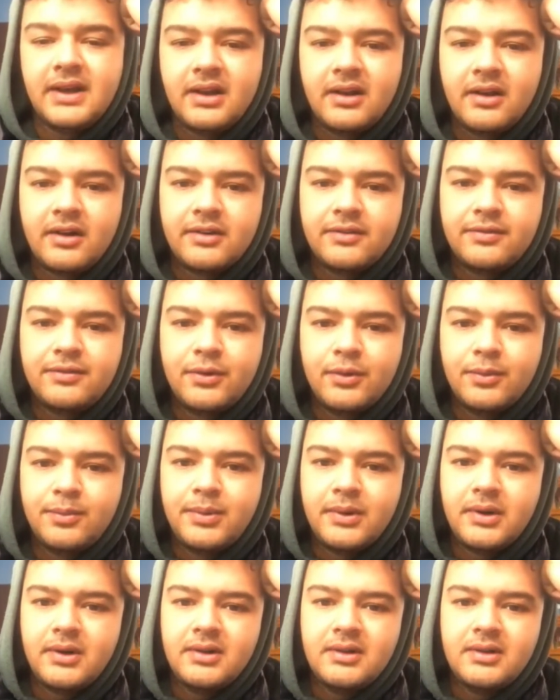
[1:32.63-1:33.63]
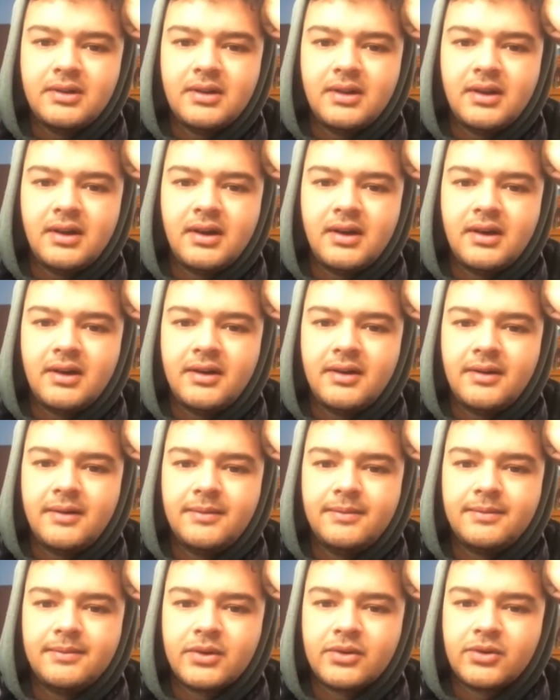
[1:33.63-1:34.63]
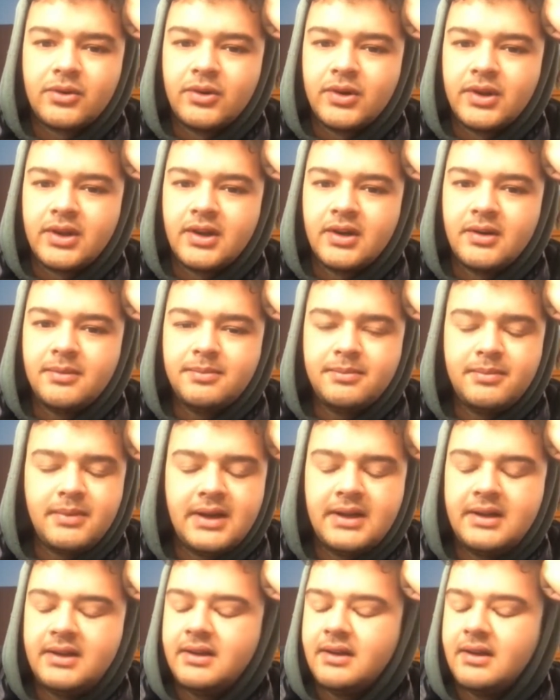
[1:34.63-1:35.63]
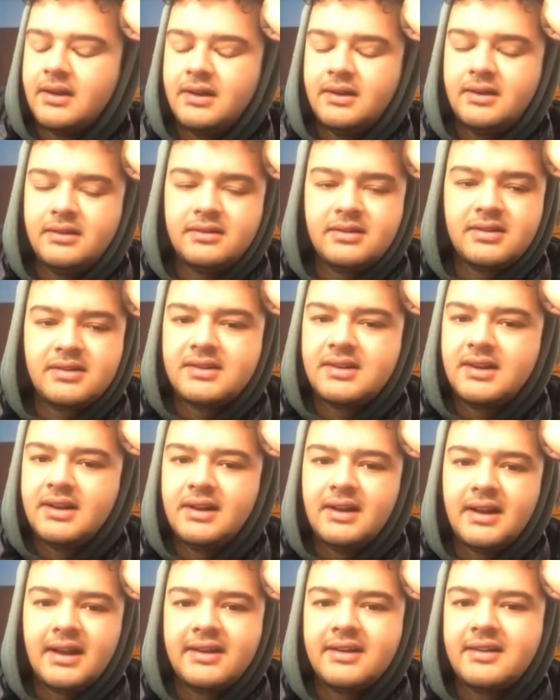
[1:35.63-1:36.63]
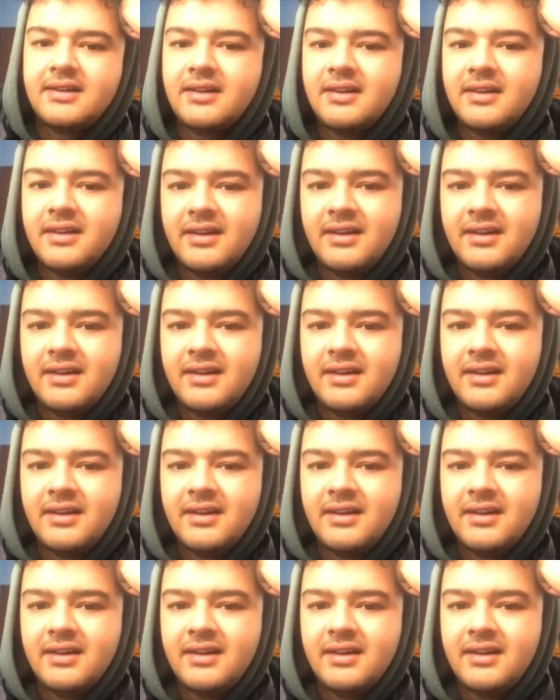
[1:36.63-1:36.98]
I used to play a lot of football. Growing up, I still like